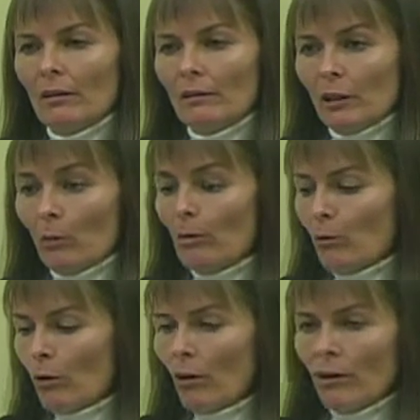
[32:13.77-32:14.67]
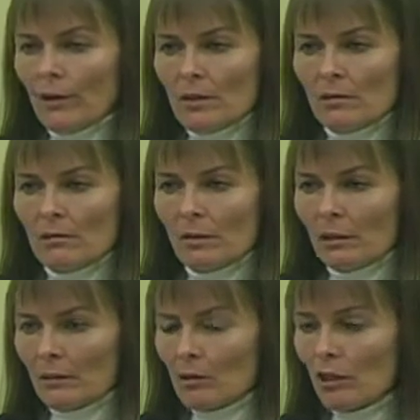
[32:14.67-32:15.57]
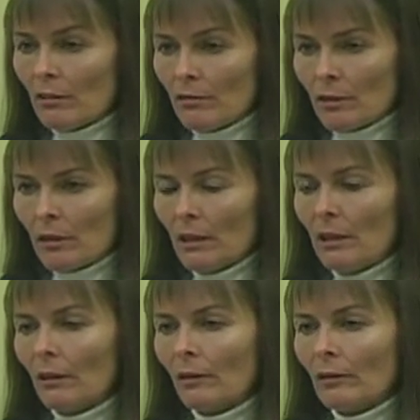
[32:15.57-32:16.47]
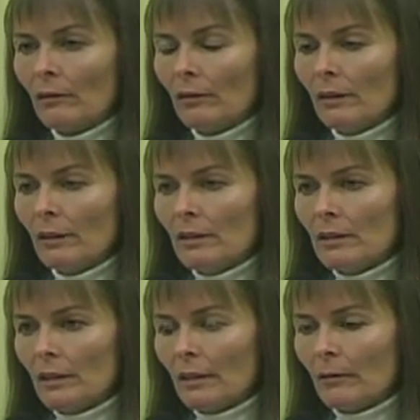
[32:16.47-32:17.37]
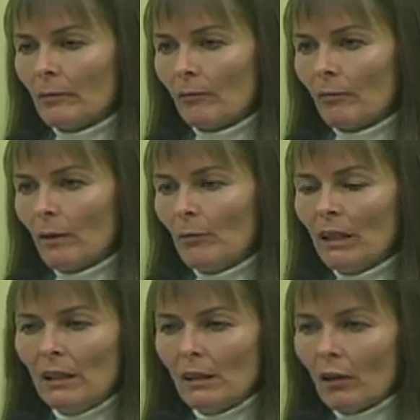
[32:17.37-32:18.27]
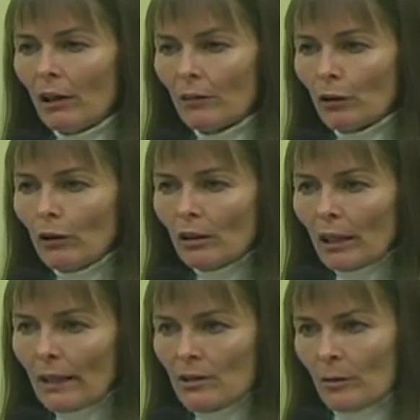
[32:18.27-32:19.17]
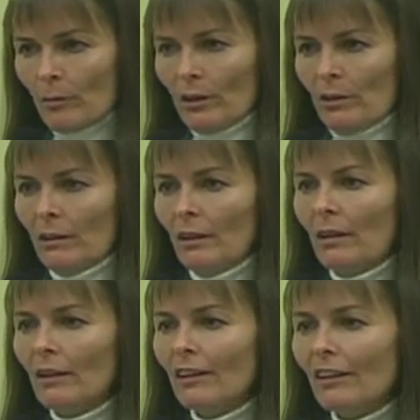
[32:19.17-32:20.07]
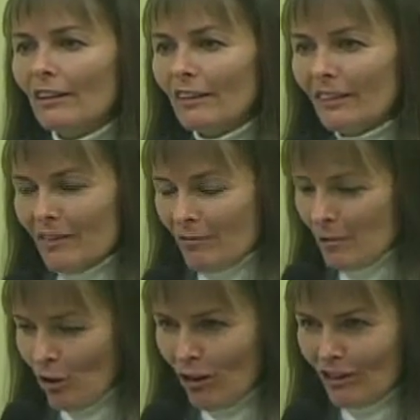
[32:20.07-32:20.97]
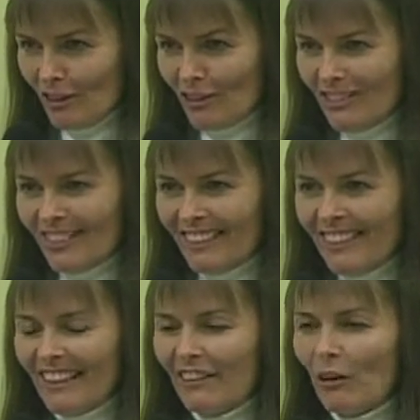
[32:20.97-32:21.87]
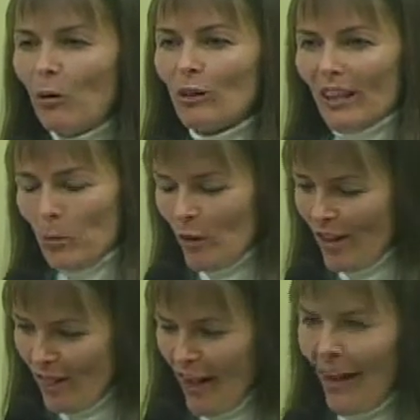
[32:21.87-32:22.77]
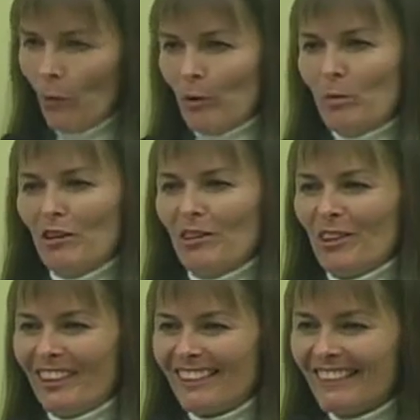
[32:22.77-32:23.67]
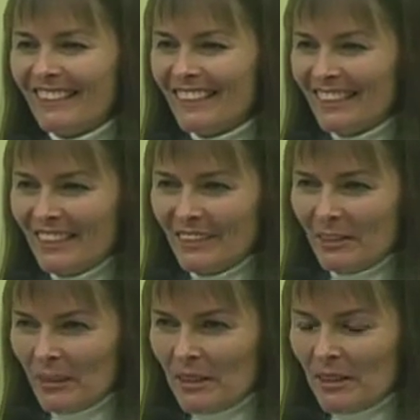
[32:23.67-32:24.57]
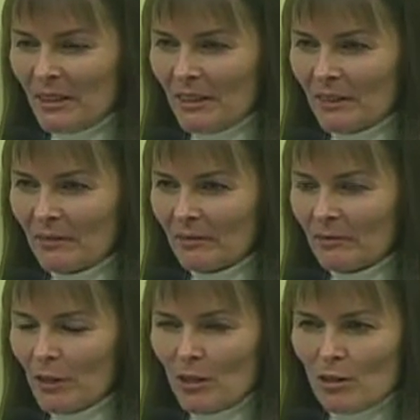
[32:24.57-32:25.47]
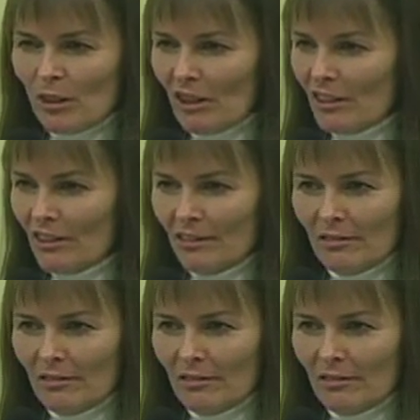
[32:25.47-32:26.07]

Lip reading: you know, before all this shift, that being an author looked like something solid that then, oh, okay, well then that would be the thing. But it's not.